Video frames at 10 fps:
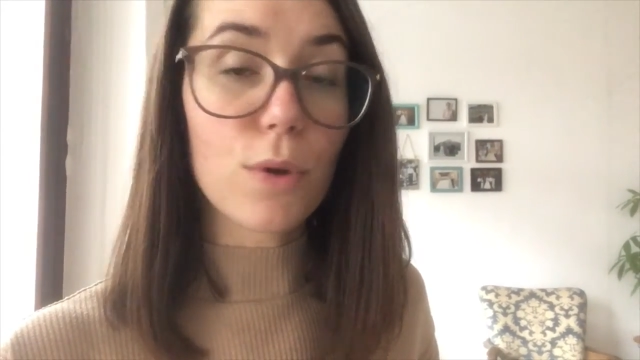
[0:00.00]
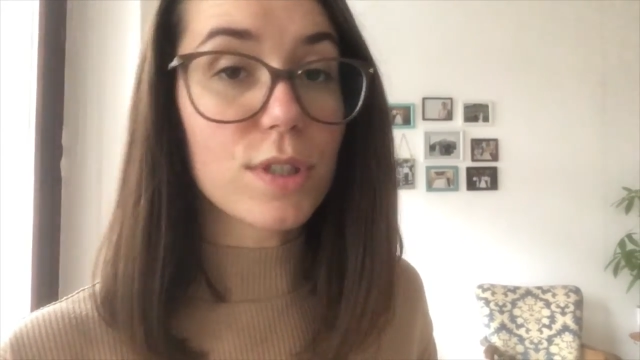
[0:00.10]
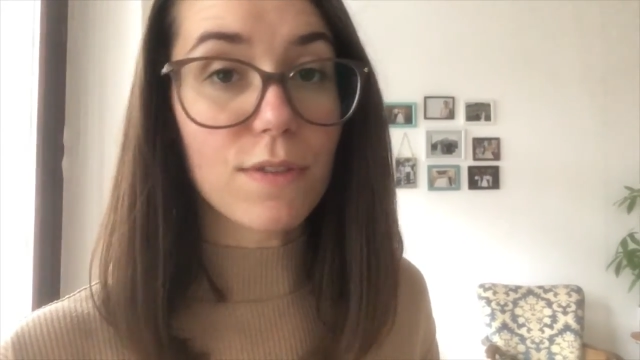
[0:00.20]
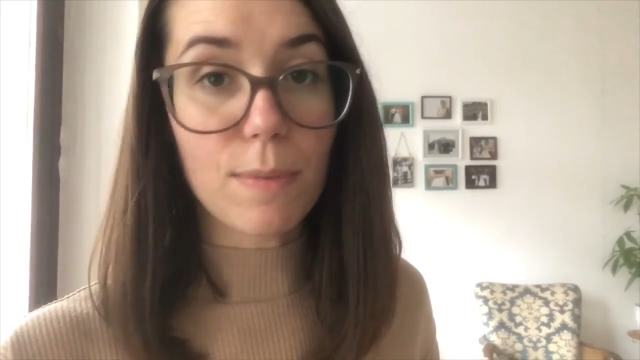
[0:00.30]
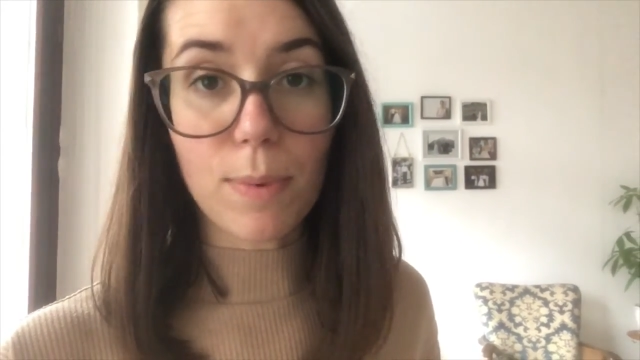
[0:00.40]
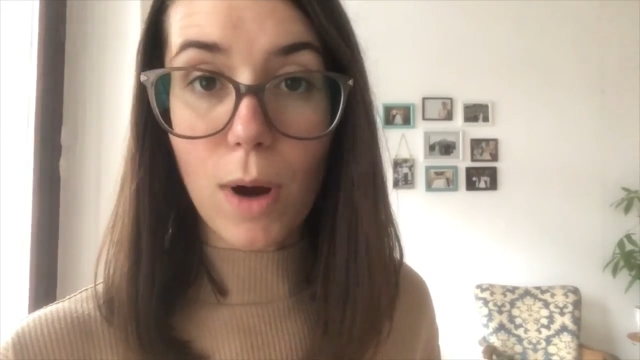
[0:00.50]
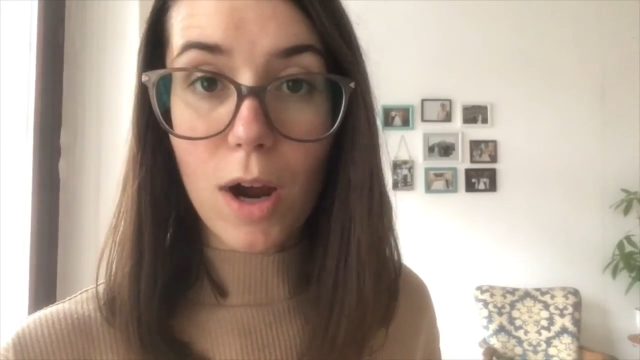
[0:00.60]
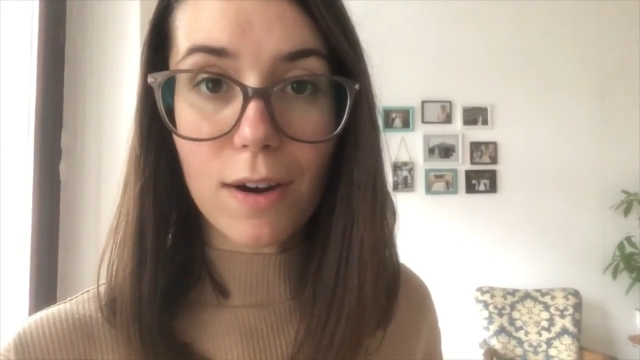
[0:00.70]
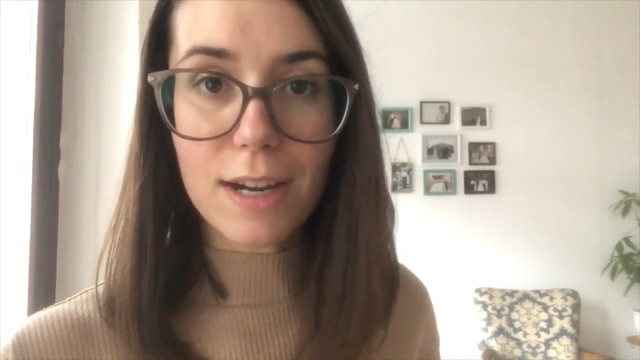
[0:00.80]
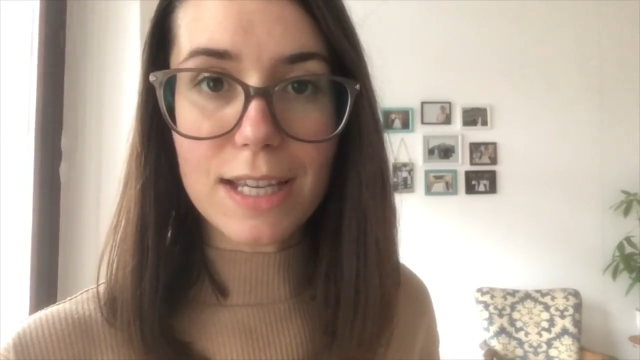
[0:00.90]
most of the
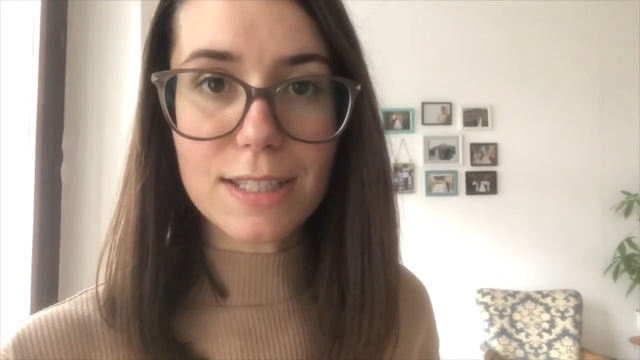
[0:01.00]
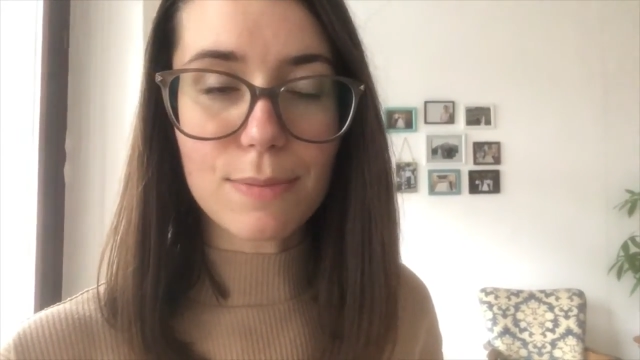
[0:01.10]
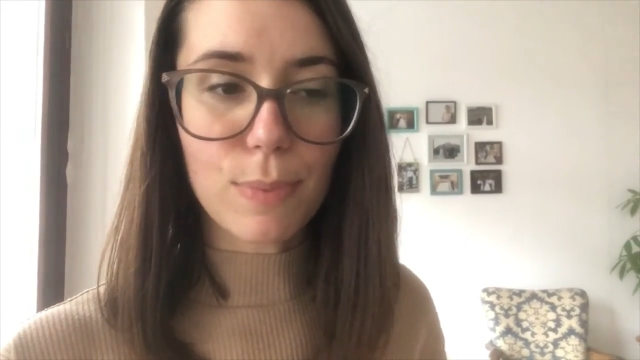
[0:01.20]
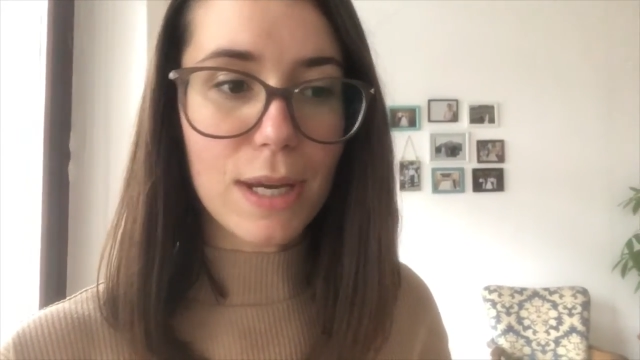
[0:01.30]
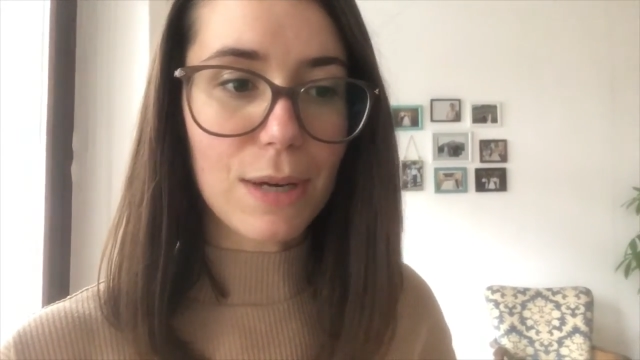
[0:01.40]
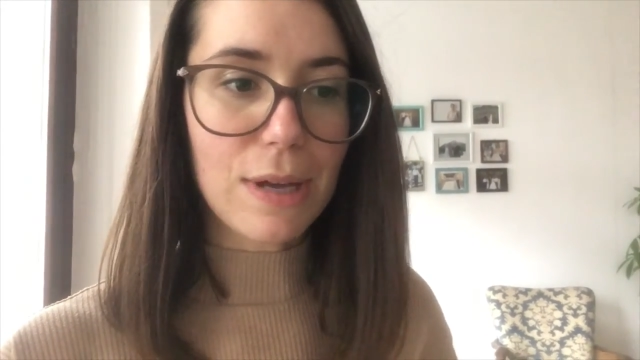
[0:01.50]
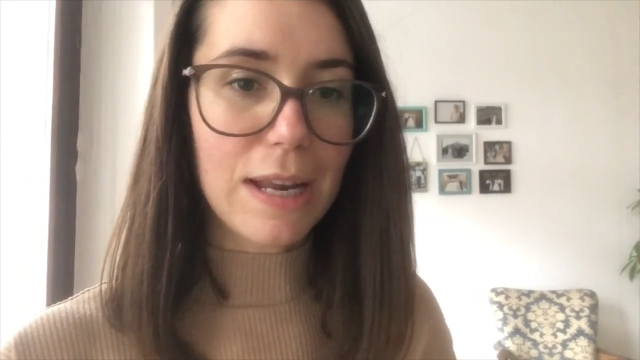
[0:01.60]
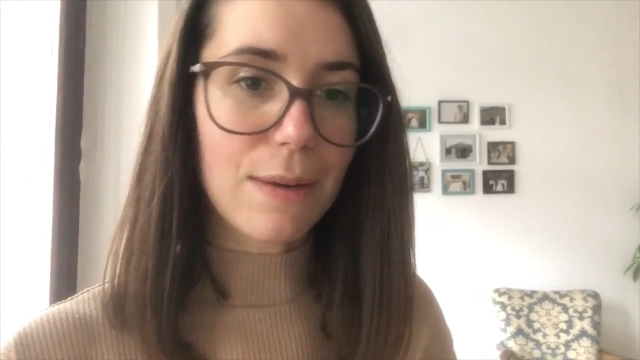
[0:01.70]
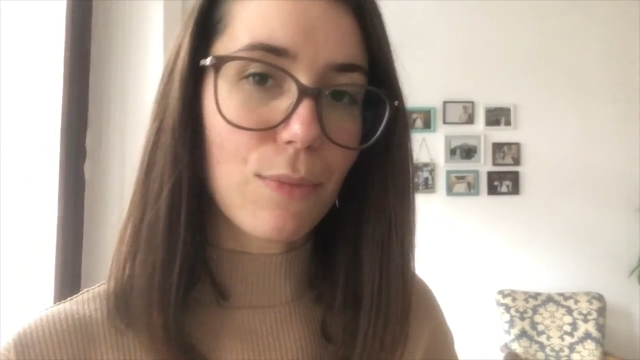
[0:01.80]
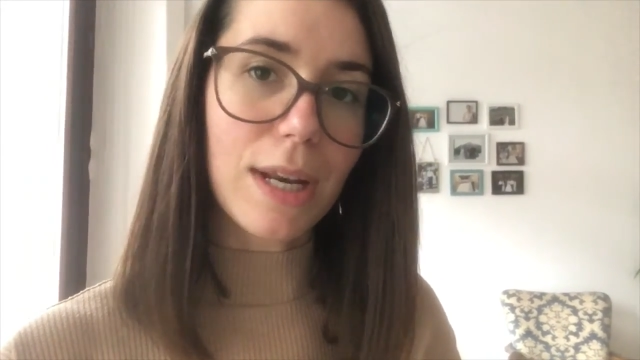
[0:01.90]
progress,
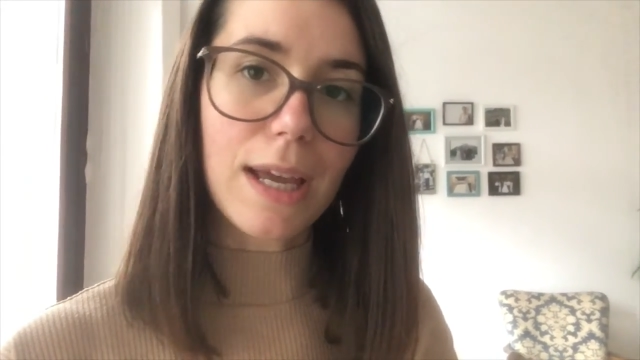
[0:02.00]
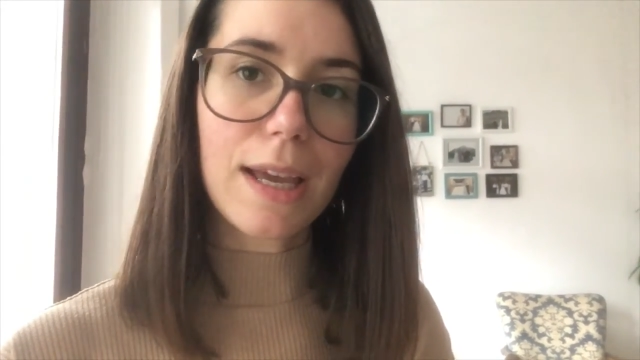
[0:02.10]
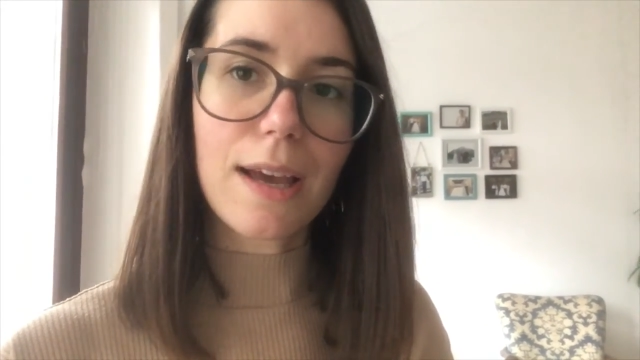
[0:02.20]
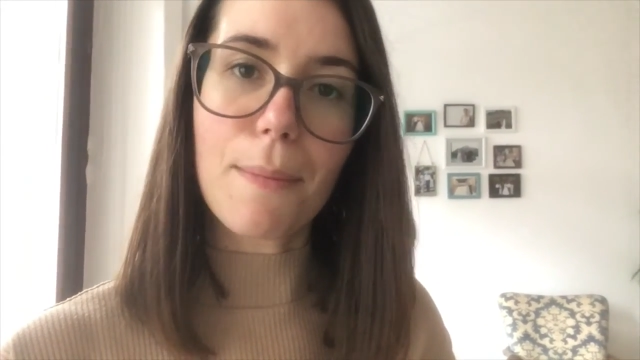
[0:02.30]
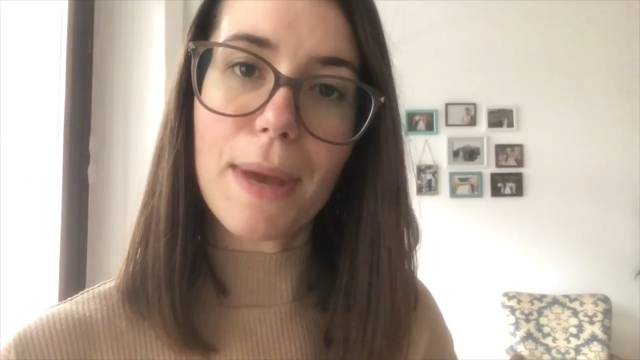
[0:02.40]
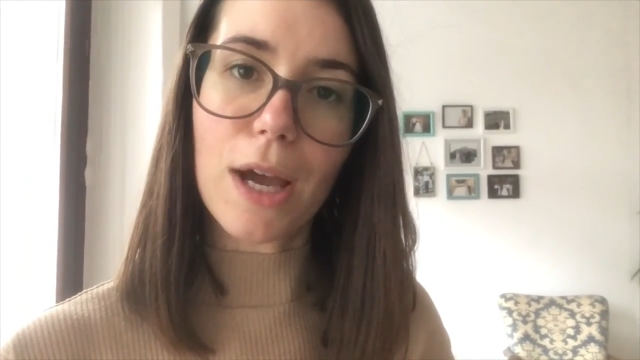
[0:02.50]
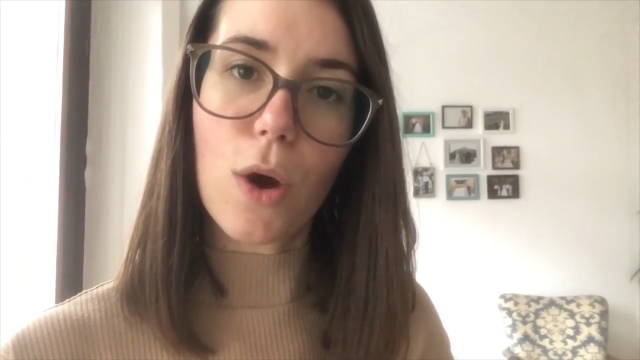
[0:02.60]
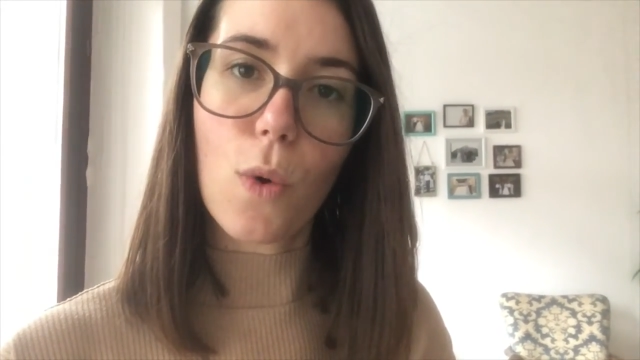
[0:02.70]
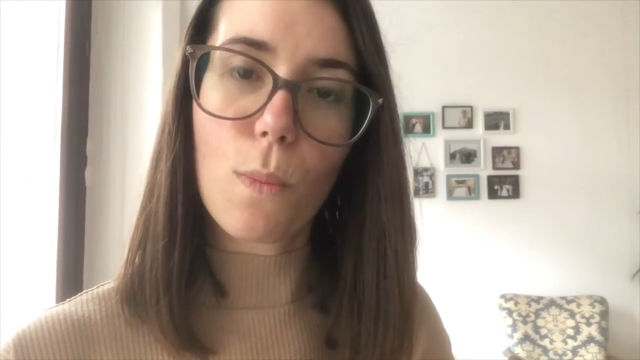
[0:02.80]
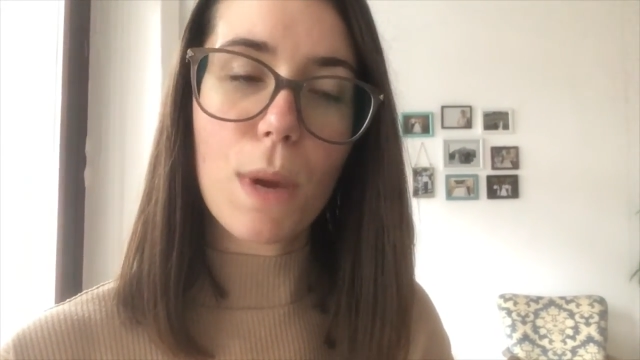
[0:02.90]
and when I come back
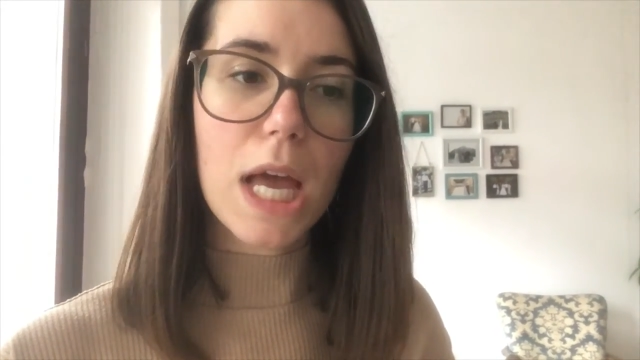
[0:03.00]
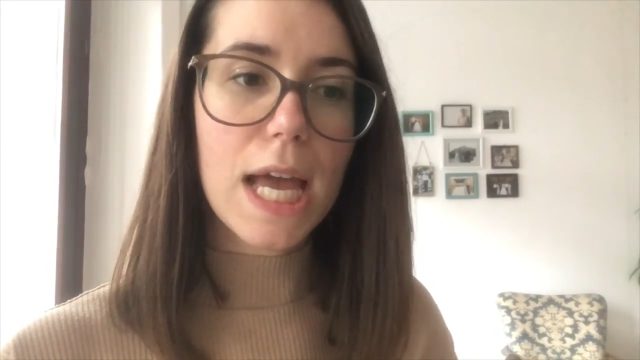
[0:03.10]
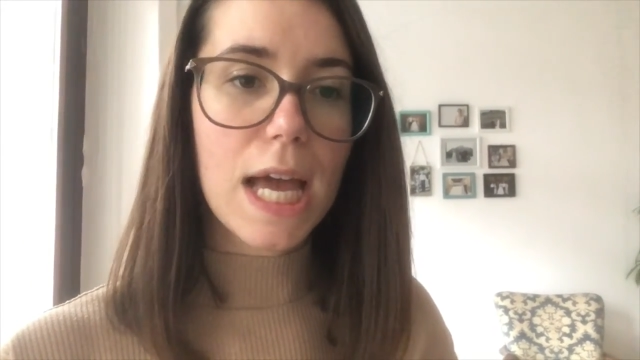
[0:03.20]
home,